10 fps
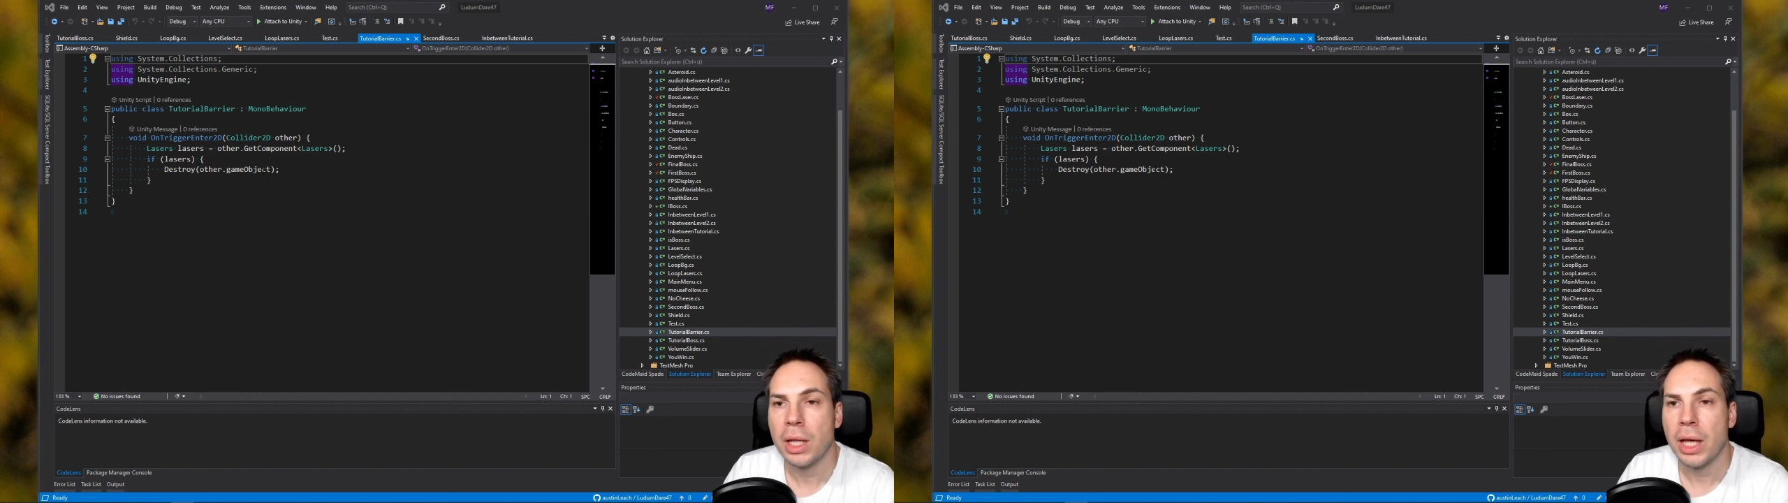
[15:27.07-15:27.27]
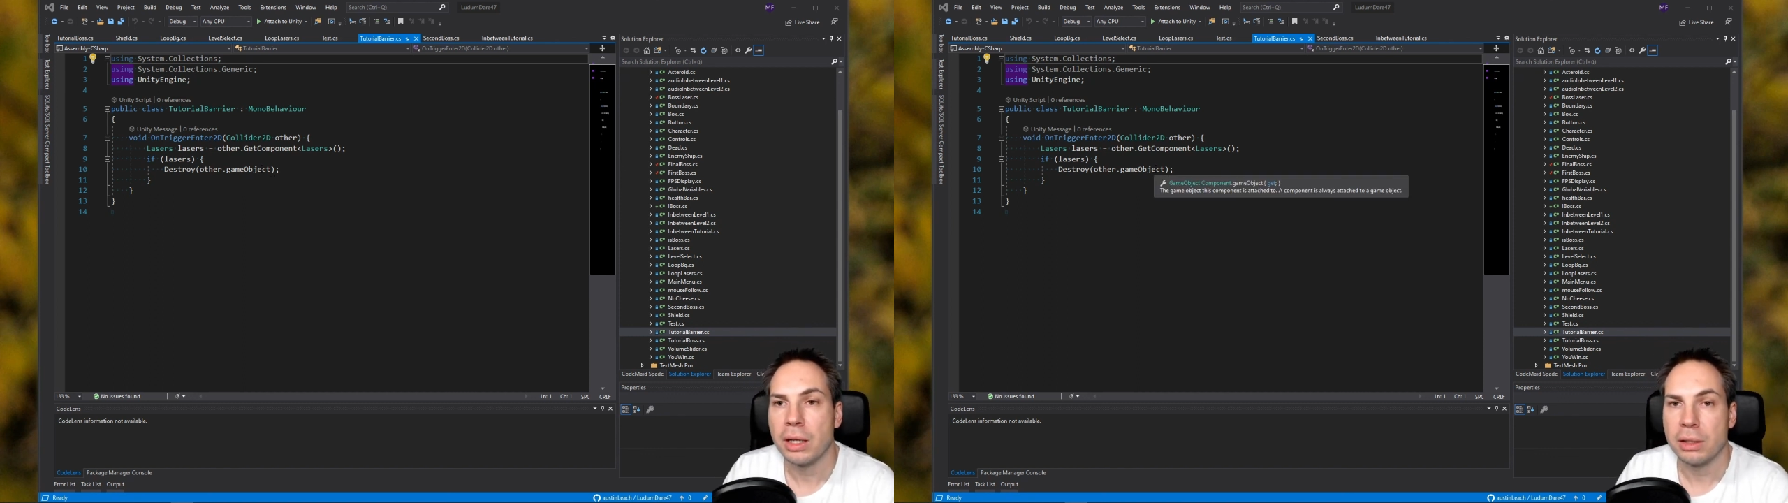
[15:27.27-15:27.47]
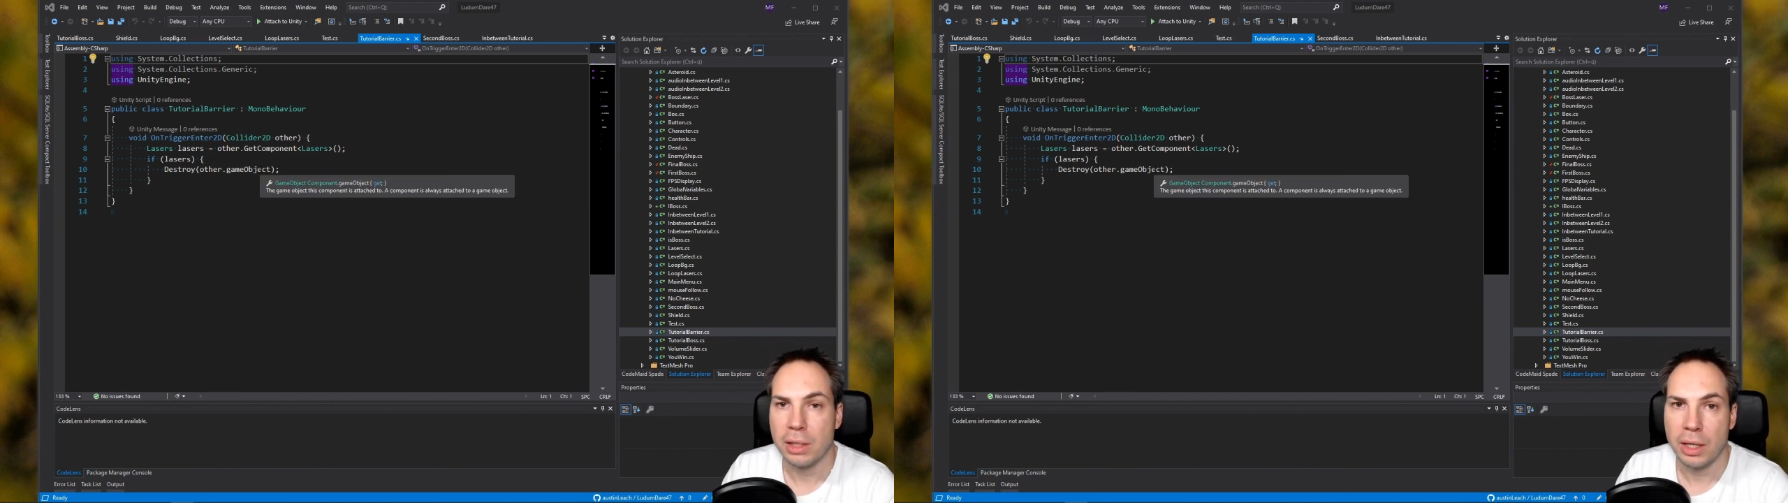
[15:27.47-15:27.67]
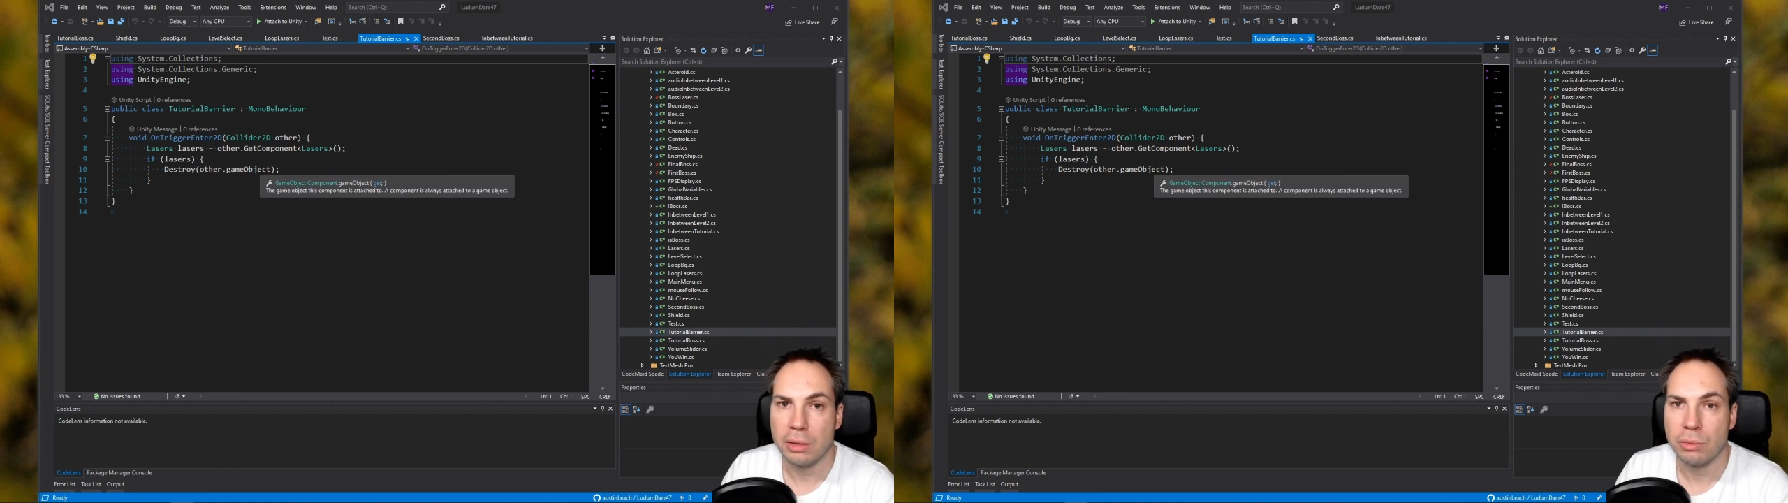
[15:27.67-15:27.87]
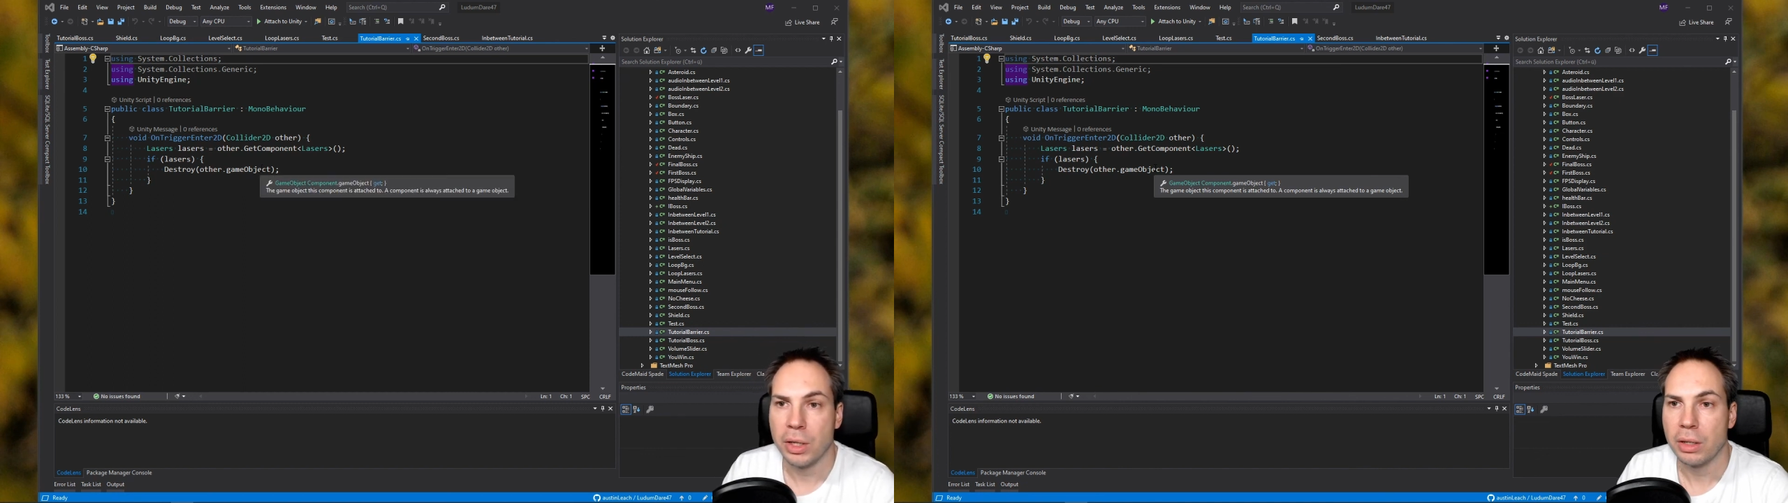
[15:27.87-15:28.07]
like it
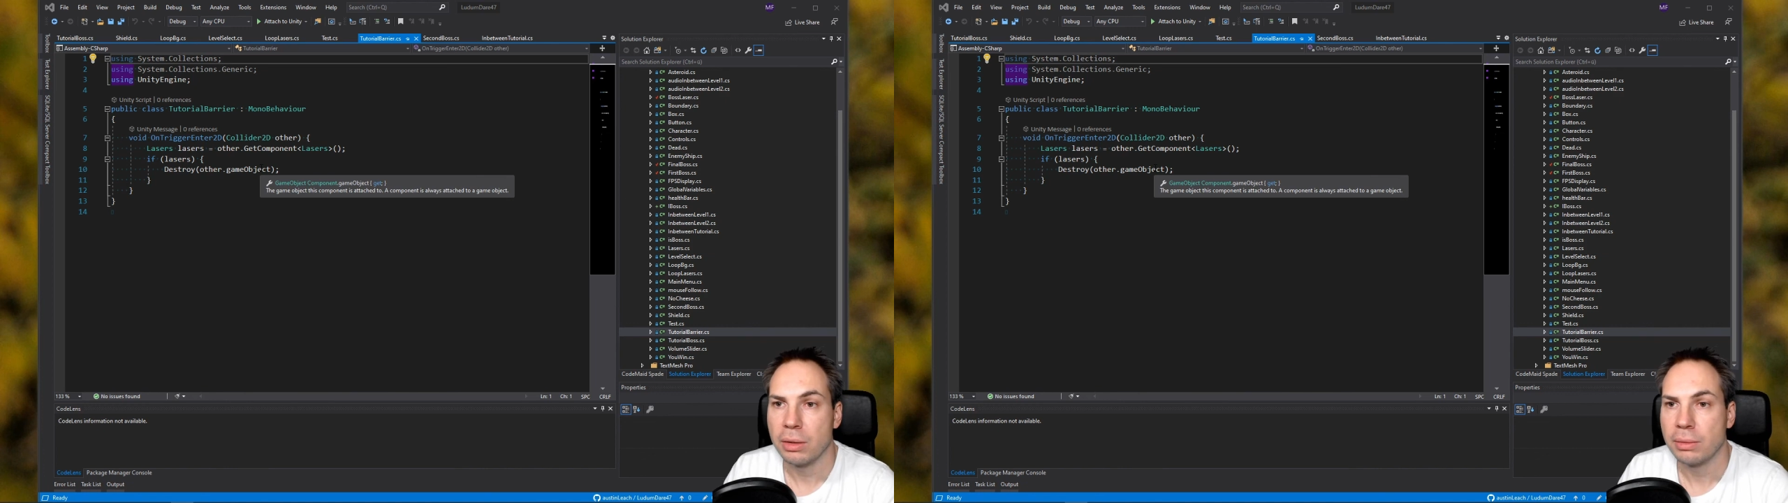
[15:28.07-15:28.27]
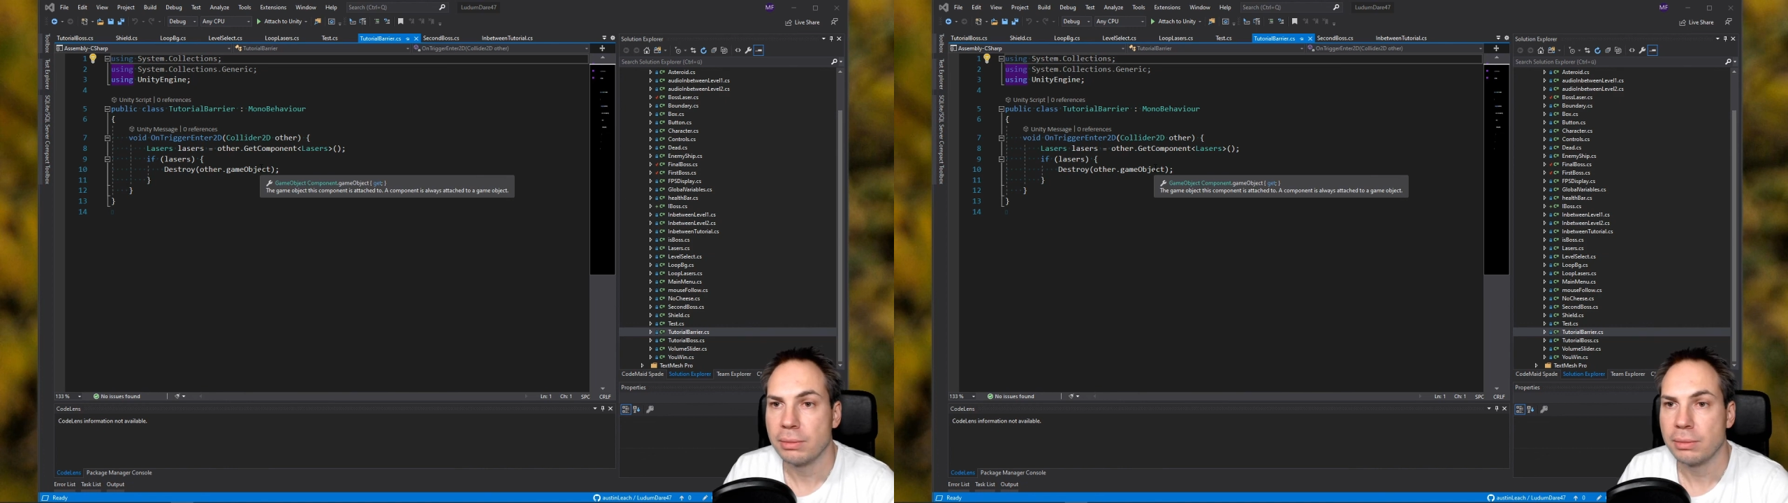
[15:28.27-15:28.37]
that way.